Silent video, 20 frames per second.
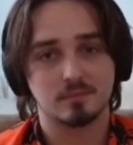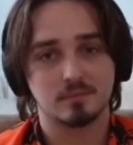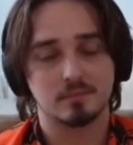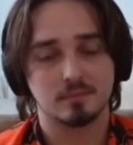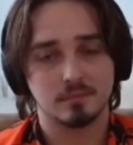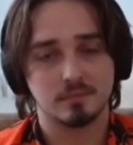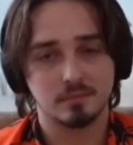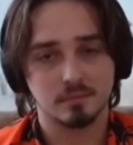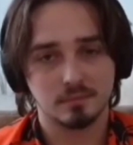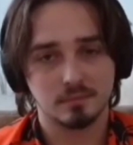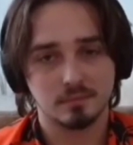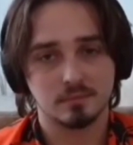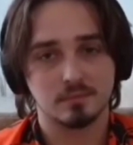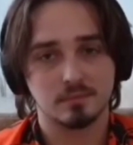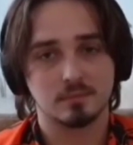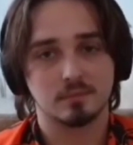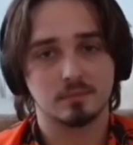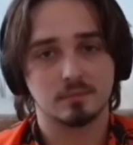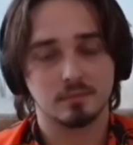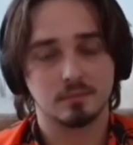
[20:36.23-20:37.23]

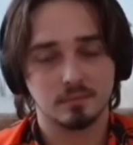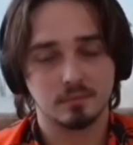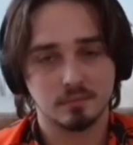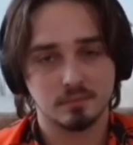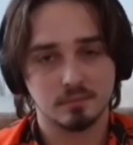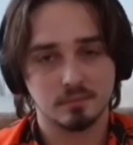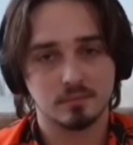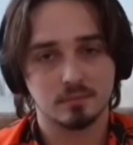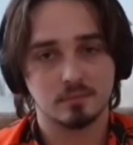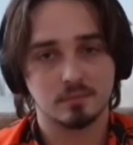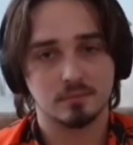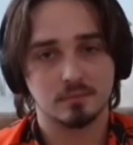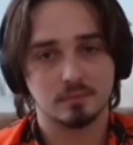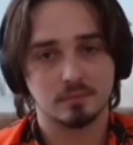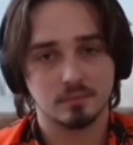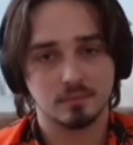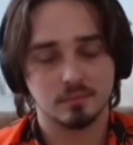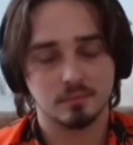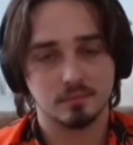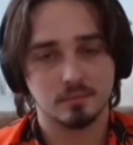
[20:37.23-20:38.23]

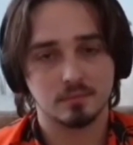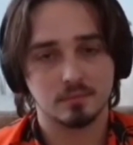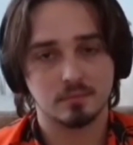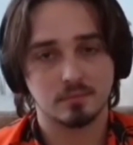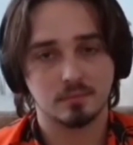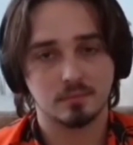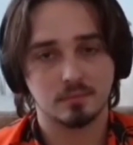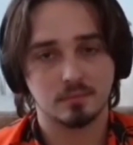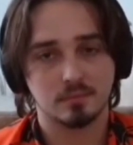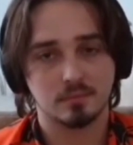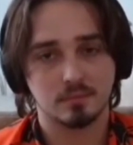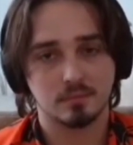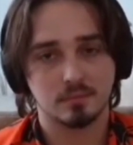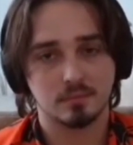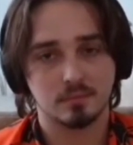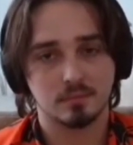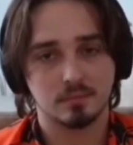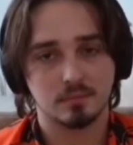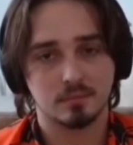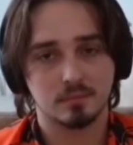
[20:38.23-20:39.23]

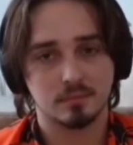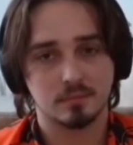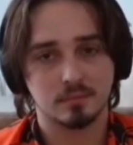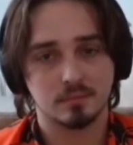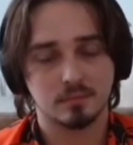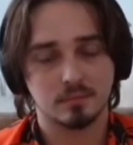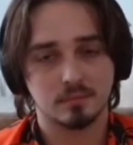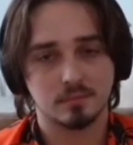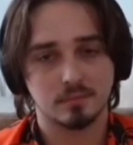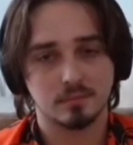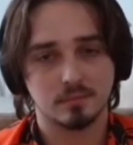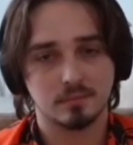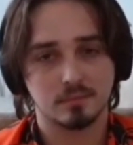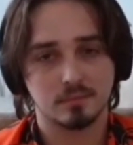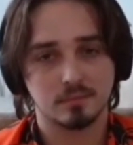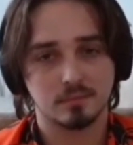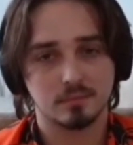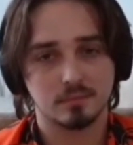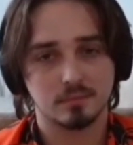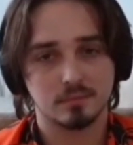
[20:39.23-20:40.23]

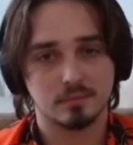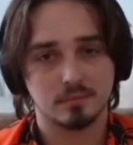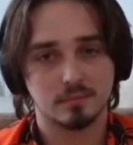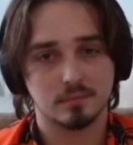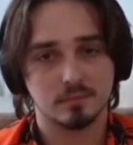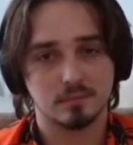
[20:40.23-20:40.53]
No words are spoken by the person on screen.